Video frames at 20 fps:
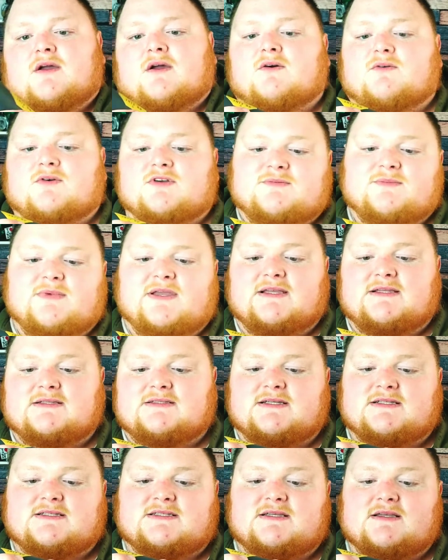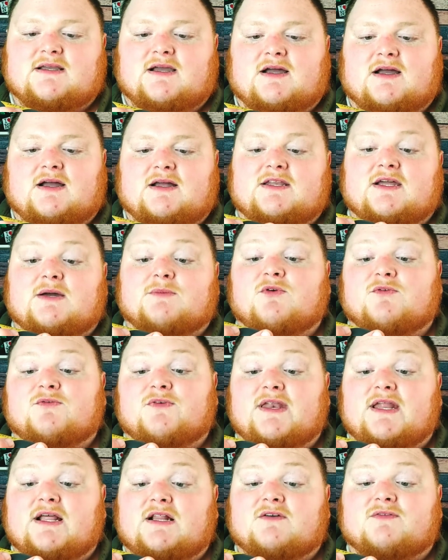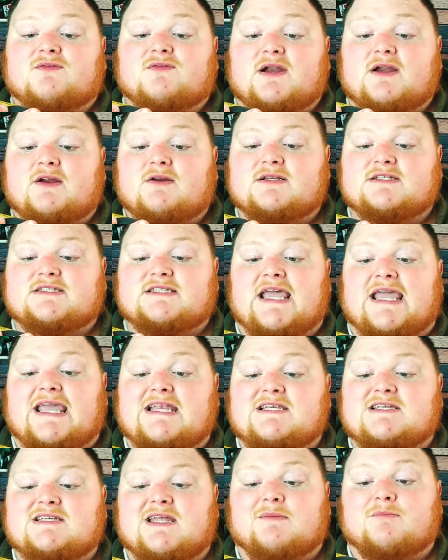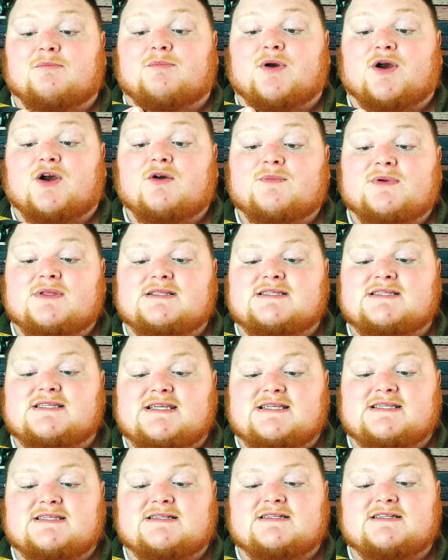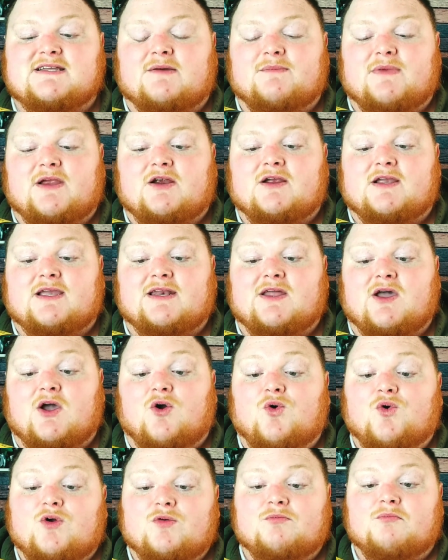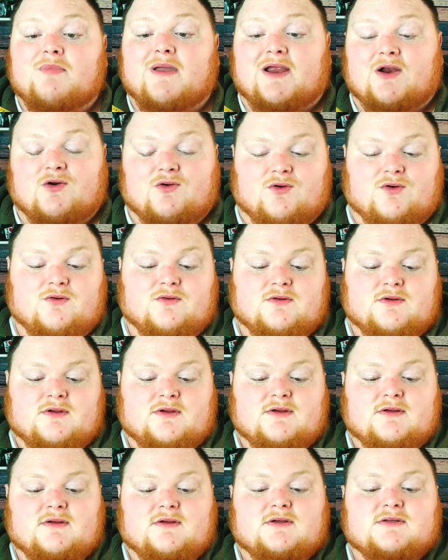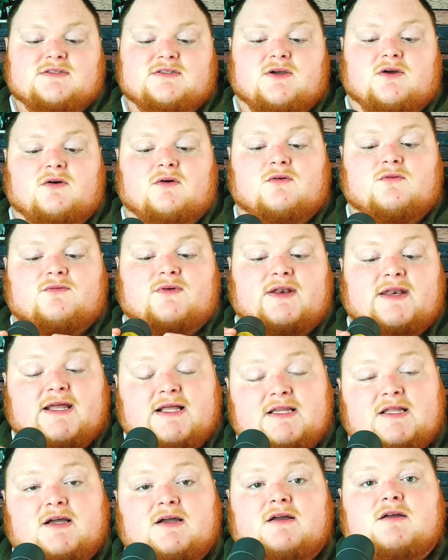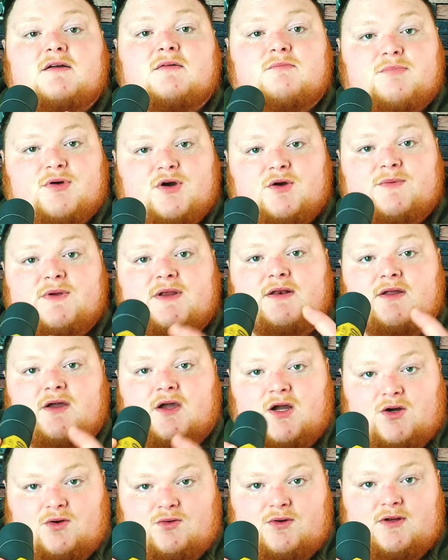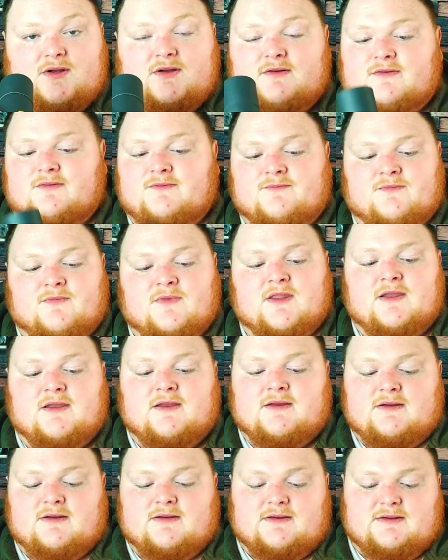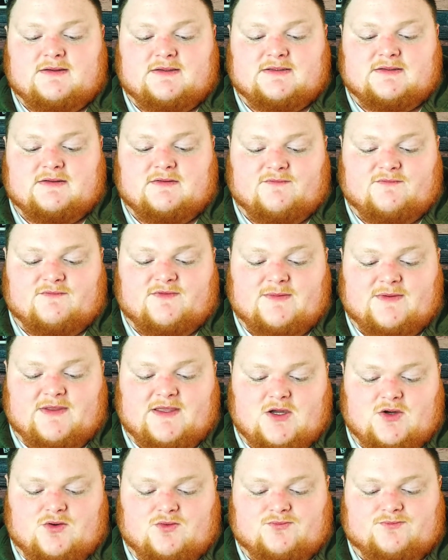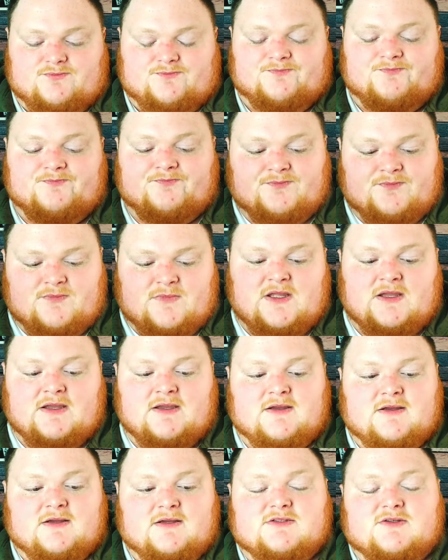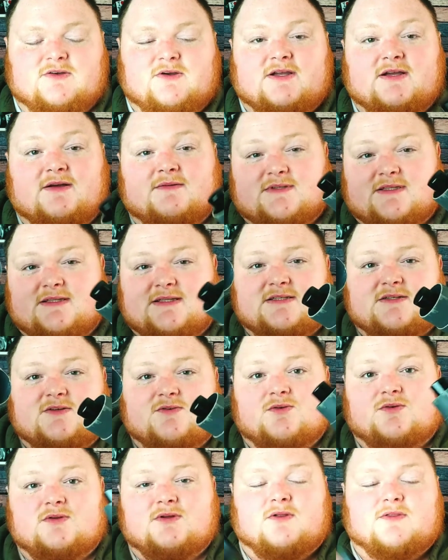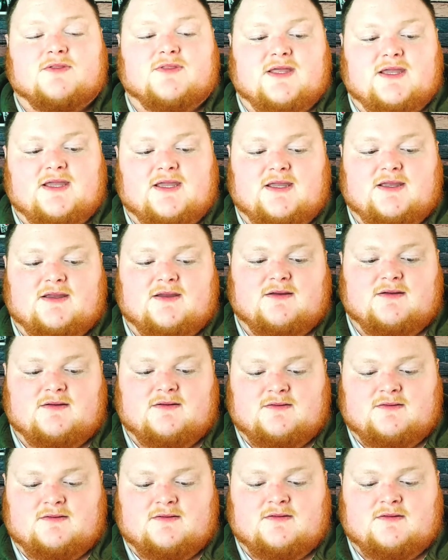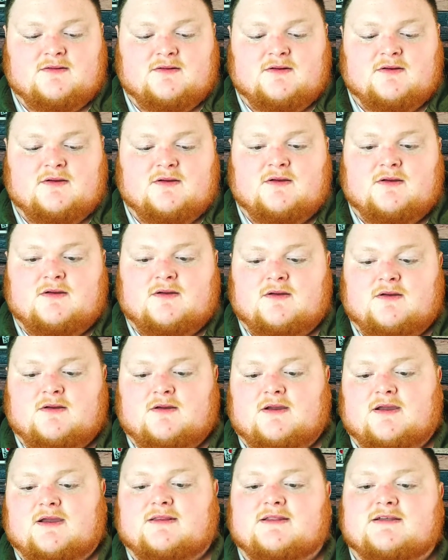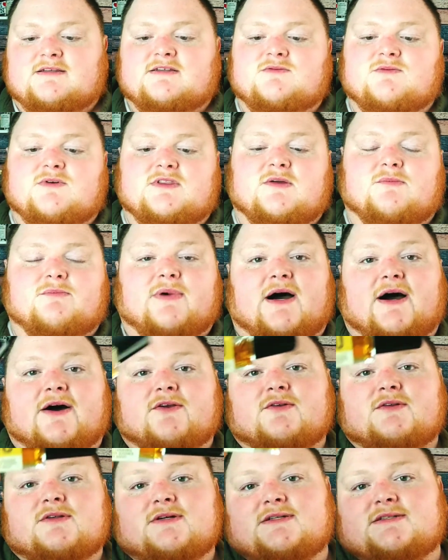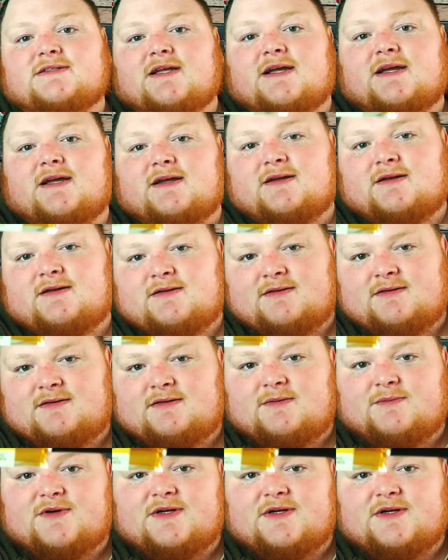which means it's a double vanilla fragrance aged in bourbon seasoned American oak barrel. So vanilla bourbon oak, VBO. So it comes in this cool little thing. And this is what the bottle looks like, the